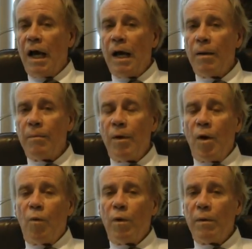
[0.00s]
Um,
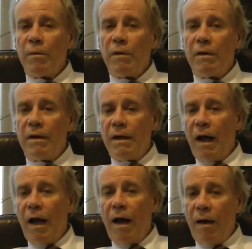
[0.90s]
we would
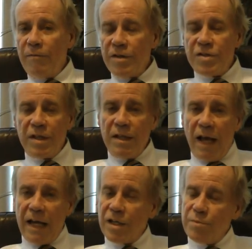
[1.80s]
obviously
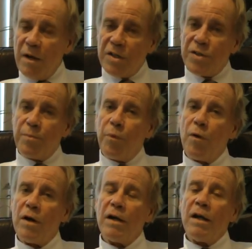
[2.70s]
like as much
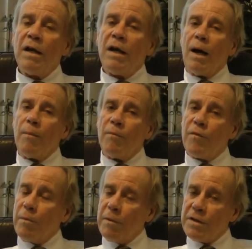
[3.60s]
support um,
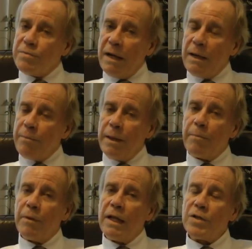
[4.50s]
from as many
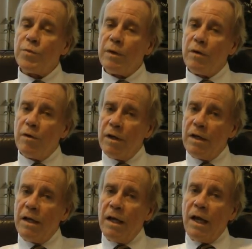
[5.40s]
people as we
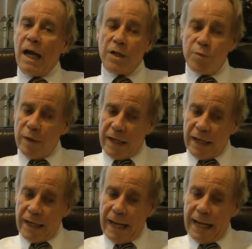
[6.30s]
could, as we
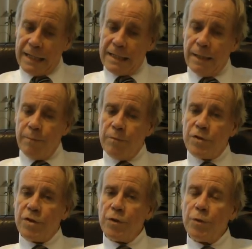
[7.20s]
can get, um,
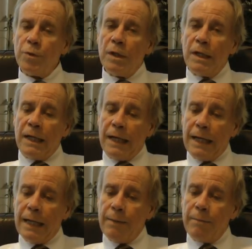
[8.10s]
to
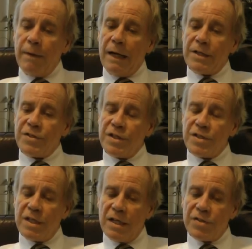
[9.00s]
um,
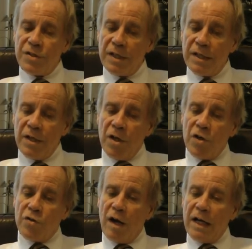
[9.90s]
assist us in
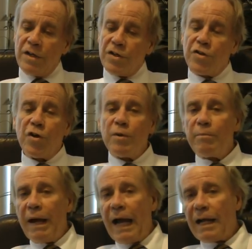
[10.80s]
trying to turn
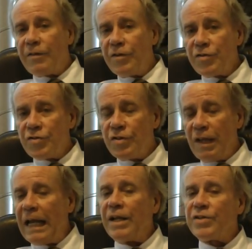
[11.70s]
back this
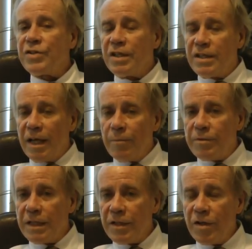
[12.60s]
latest
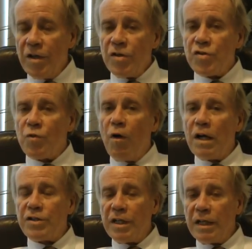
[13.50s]
attempt at
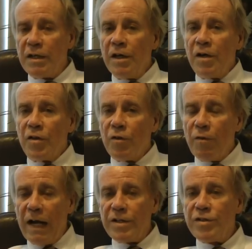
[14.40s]
squashing the
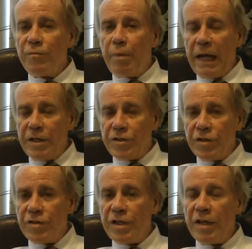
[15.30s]
rights of
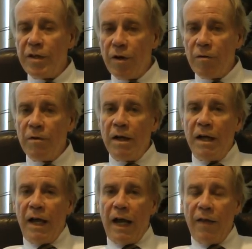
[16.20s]
patients and their
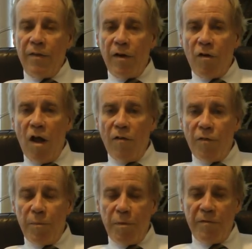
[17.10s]
and their
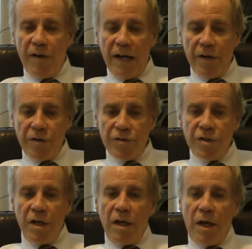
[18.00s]
lawful
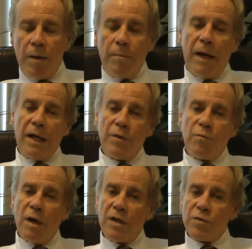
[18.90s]
providers, um, and
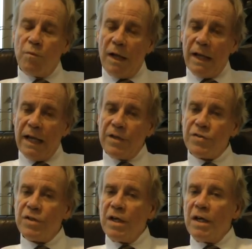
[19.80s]
as well
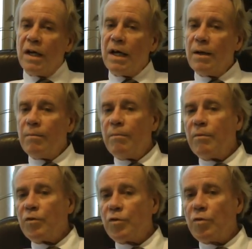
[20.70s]
as um,
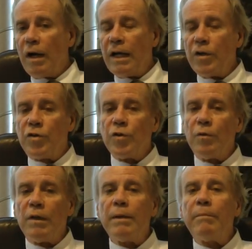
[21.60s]
trying
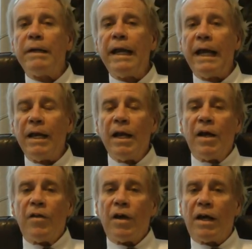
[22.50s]
to eliminate
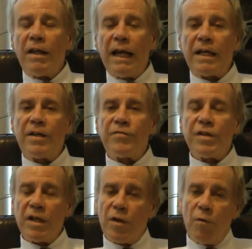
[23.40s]
the
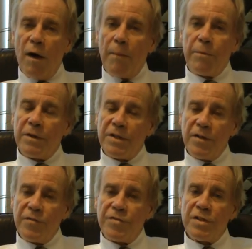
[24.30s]
collectives and
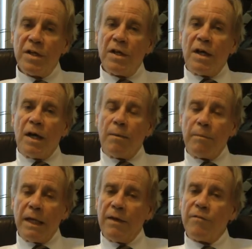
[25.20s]
cooperatives um,
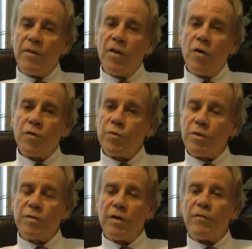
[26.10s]
even those
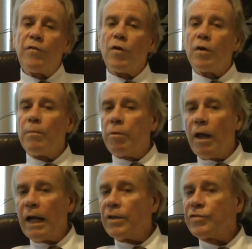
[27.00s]
which are in full
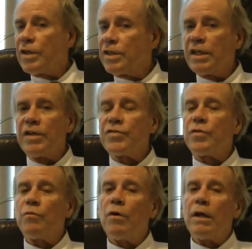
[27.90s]
compliance, such as
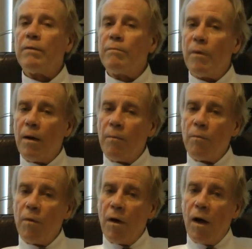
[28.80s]
the one
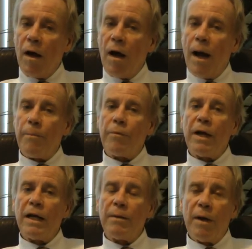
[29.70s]
um, uh,
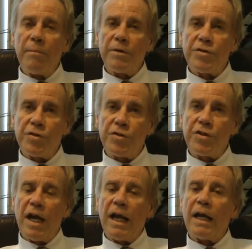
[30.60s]
operated by Mr.
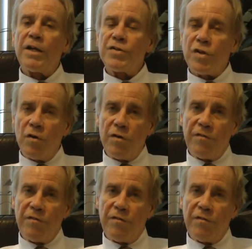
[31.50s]
Chang and his co